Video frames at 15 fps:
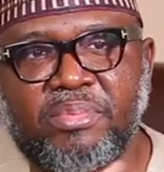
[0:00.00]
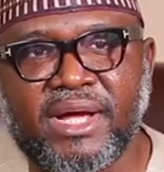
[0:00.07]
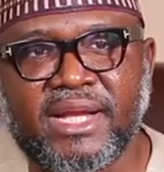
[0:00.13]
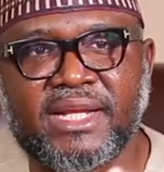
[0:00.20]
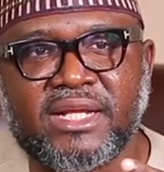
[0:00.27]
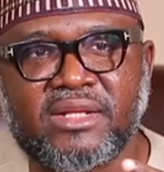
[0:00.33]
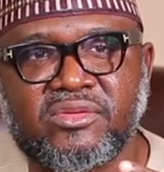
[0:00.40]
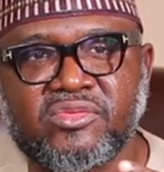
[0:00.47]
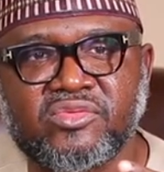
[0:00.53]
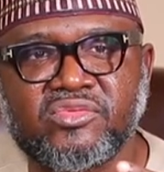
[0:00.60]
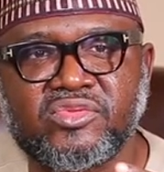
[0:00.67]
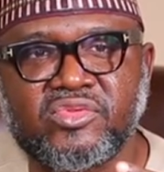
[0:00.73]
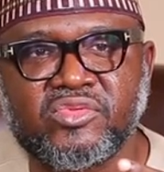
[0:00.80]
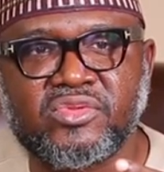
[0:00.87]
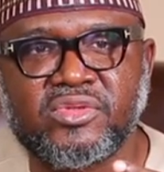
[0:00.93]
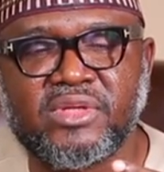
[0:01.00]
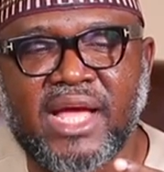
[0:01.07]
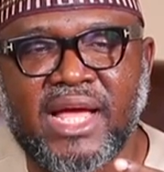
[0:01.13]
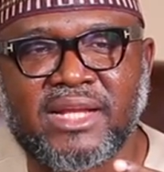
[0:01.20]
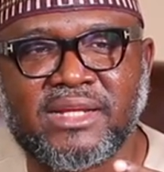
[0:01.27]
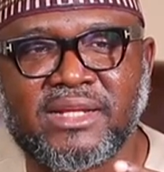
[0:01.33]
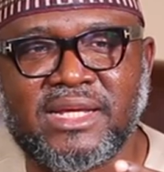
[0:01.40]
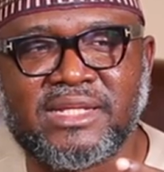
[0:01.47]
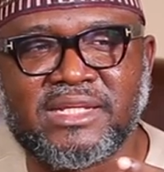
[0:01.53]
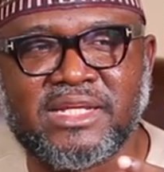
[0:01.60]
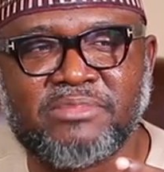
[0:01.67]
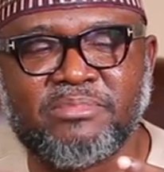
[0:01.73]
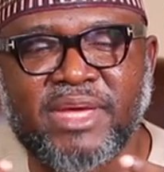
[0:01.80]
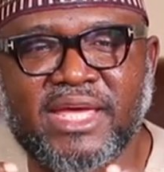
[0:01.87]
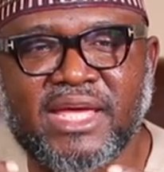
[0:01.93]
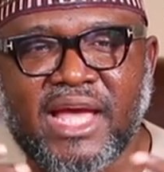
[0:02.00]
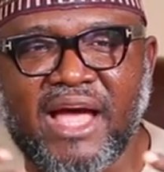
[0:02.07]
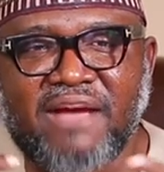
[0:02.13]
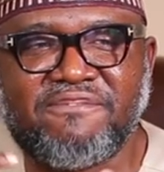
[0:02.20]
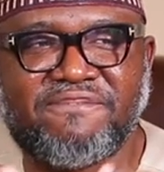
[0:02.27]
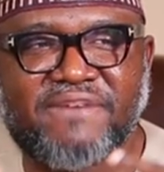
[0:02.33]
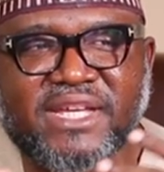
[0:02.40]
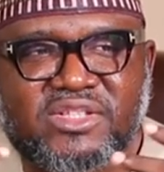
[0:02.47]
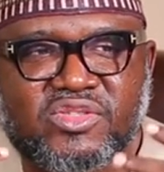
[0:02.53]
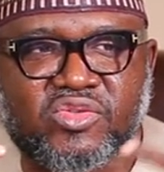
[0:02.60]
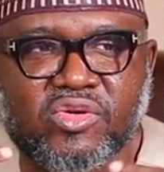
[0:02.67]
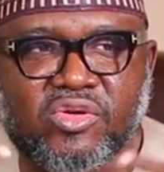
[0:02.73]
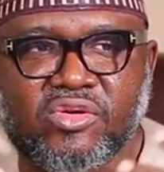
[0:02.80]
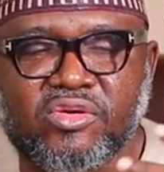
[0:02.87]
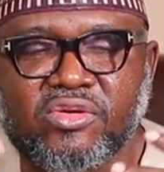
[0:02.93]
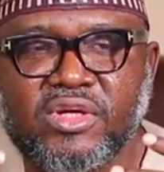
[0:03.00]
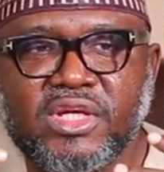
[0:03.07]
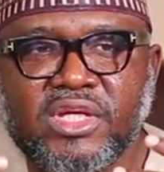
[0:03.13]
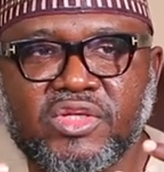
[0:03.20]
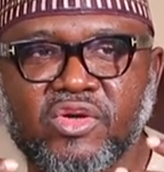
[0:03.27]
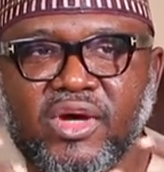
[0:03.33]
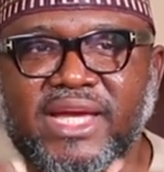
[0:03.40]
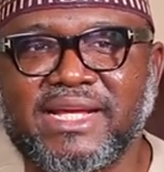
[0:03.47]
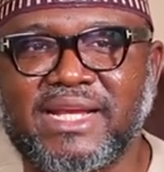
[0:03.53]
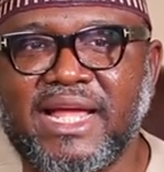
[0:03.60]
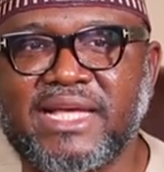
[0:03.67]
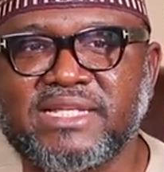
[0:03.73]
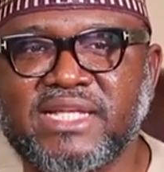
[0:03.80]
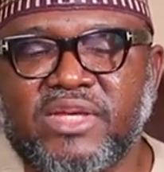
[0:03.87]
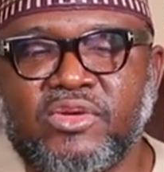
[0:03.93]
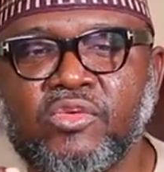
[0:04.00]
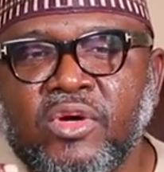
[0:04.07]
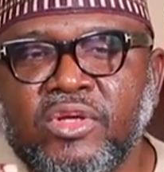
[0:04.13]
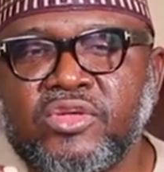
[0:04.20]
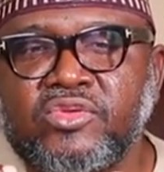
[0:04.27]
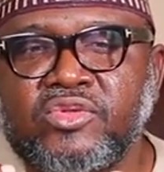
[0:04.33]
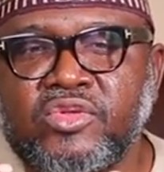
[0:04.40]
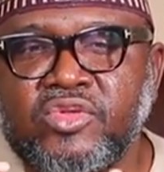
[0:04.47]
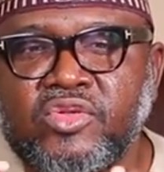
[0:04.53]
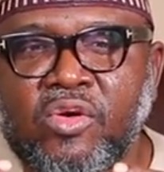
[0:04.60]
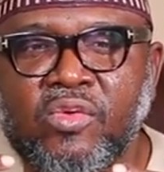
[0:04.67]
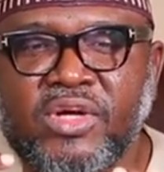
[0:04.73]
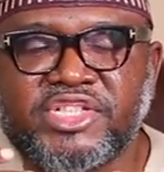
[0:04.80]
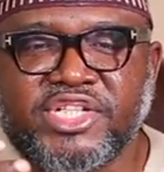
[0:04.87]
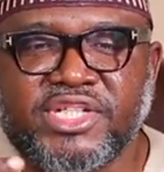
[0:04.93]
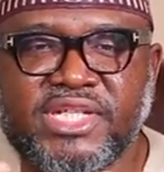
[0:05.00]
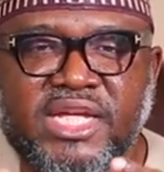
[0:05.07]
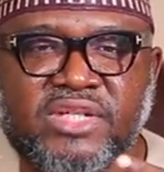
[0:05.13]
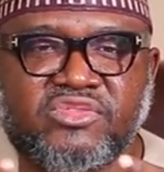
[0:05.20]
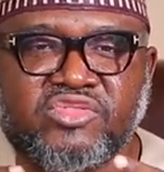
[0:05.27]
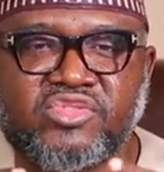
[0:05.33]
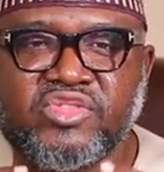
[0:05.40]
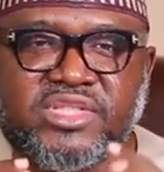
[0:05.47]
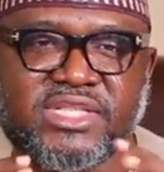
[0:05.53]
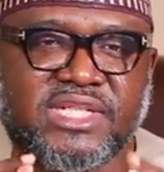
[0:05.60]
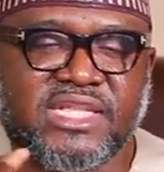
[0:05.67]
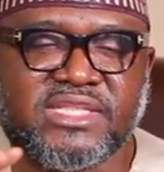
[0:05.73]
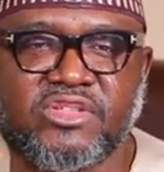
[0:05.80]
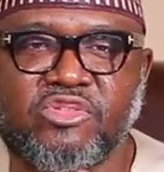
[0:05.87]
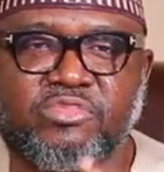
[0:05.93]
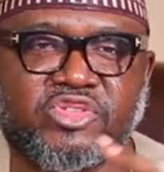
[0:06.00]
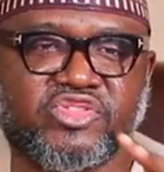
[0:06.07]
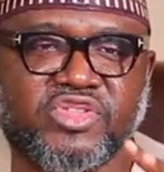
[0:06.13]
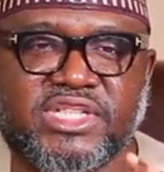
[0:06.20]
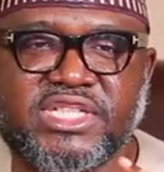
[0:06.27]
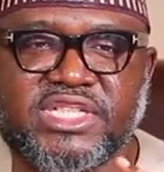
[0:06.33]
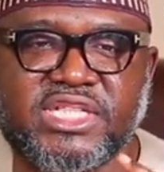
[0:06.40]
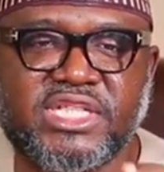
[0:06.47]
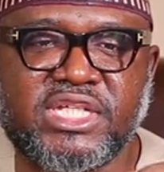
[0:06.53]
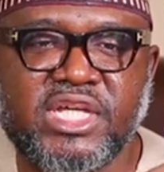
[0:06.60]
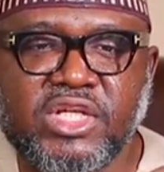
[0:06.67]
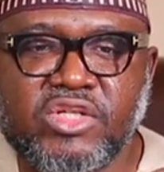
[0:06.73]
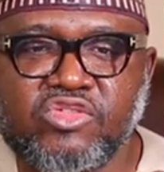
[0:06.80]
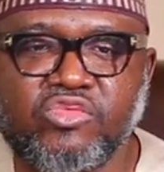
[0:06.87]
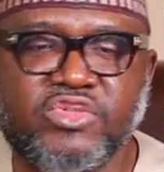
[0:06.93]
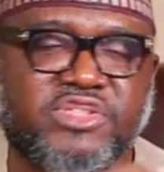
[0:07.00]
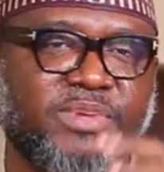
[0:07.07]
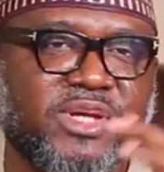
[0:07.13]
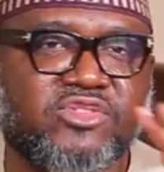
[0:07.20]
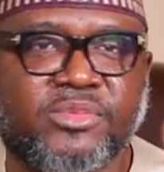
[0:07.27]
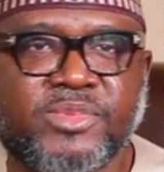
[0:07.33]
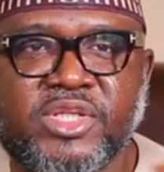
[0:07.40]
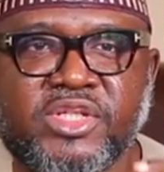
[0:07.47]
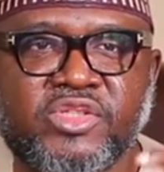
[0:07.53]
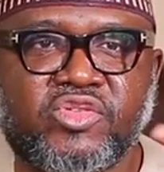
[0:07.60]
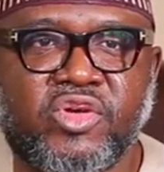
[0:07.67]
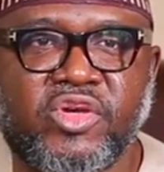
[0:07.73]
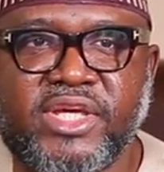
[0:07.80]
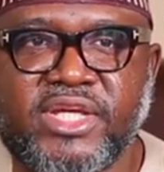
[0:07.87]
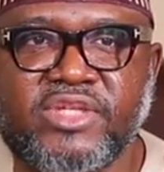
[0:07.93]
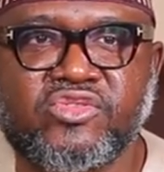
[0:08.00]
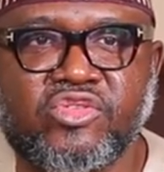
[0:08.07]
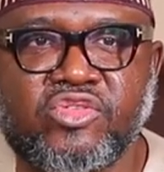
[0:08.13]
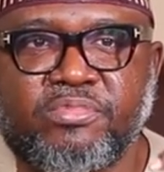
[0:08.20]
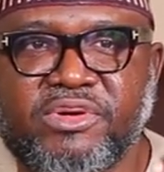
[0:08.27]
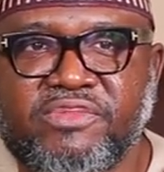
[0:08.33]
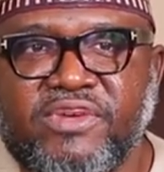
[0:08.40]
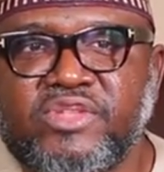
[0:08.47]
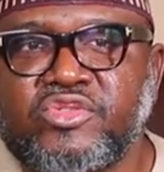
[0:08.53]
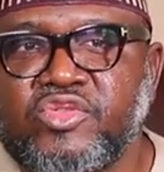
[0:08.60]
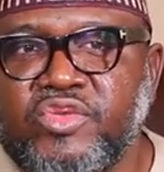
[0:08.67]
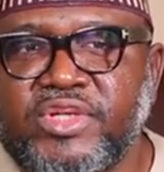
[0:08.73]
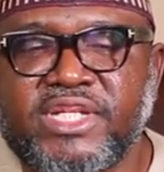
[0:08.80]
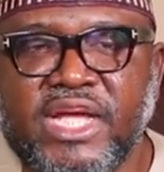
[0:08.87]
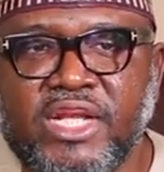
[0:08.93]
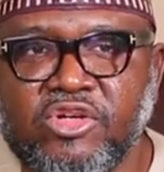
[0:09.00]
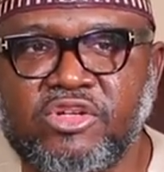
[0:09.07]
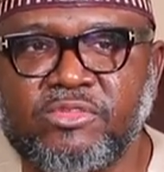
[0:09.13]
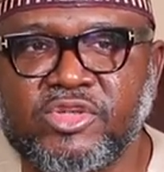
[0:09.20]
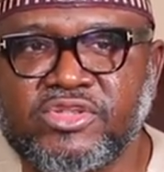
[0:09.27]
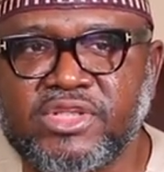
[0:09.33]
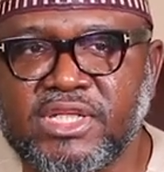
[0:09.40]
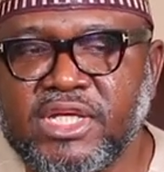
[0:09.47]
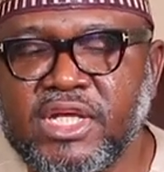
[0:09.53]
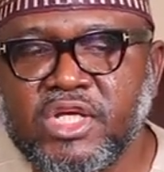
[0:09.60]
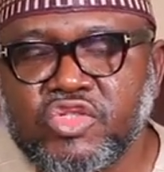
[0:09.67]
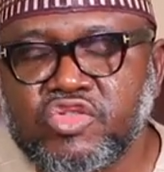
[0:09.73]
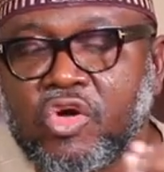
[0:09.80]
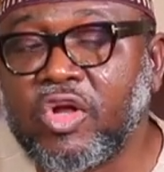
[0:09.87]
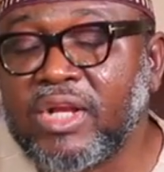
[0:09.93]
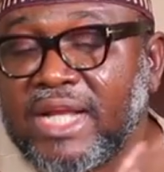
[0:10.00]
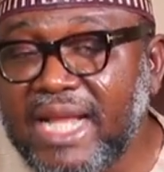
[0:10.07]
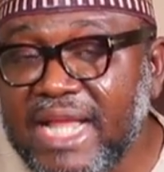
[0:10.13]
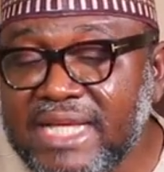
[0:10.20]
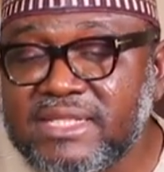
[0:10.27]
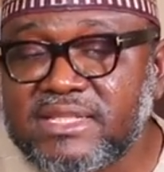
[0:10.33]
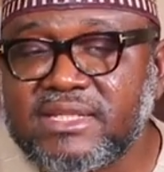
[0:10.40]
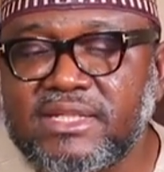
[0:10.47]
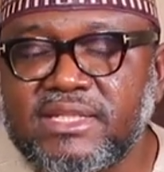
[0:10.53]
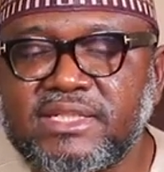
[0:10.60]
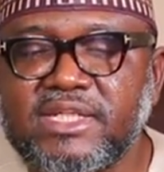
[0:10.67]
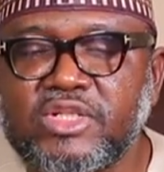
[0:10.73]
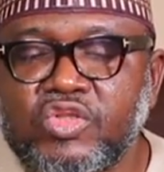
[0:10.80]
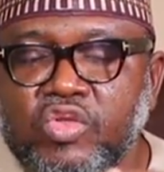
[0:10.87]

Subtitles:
up, and then and it may affect your class, and you don't want shaitan to use it as an opportunity to whisper something into your ear, so you prefer to do it anonymously. So unless the